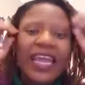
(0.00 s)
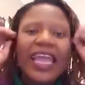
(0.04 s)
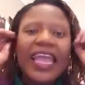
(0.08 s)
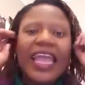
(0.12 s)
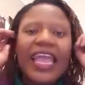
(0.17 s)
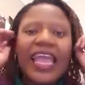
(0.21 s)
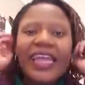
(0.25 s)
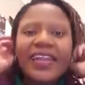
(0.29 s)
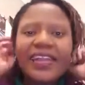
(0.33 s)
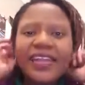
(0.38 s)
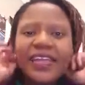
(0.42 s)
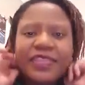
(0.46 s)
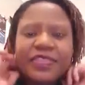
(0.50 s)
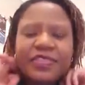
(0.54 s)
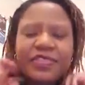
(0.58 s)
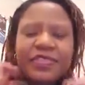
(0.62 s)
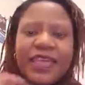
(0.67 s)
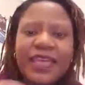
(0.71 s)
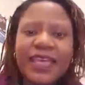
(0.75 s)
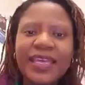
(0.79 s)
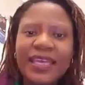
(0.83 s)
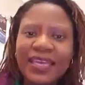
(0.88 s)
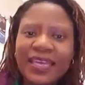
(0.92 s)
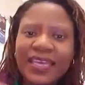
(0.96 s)

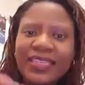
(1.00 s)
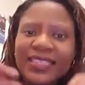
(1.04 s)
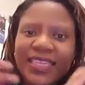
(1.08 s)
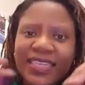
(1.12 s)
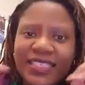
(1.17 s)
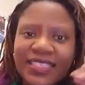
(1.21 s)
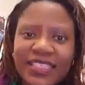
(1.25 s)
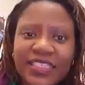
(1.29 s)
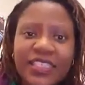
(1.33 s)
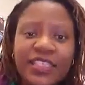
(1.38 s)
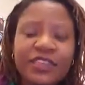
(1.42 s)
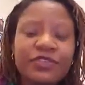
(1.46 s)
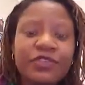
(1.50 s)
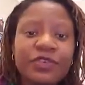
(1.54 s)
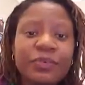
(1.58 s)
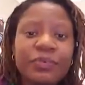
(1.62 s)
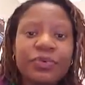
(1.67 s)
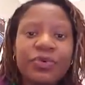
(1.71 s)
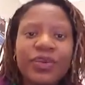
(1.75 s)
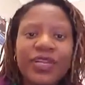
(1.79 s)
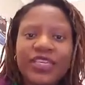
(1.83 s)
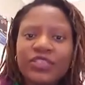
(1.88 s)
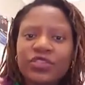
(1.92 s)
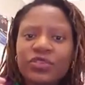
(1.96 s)
Anything is
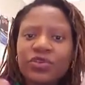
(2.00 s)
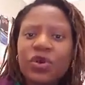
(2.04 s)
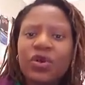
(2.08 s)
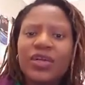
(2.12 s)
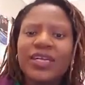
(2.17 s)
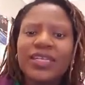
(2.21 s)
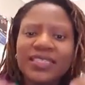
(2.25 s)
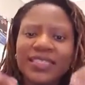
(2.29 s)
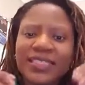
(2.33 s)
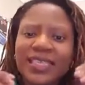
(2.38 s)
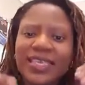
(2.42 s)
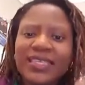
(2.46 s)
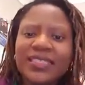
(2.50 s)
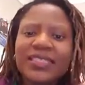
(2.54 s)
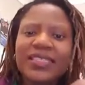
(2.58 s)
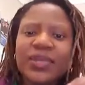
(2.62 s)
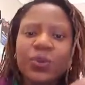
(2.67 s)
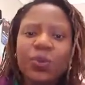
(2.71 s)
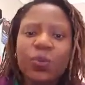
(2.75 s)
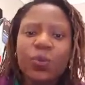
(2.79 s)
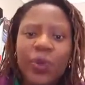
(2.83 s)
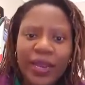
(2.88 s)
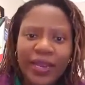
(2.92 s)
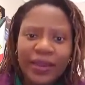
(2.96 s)
achievable as long as there is
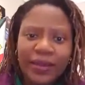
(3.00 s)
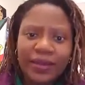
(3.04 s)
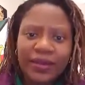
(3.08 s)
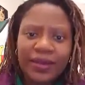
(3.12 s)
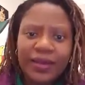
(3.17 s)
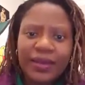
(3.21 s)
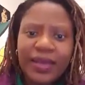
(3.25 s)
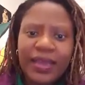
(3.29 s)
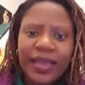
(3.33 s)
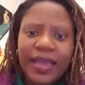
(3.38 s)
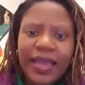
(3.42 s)
a will.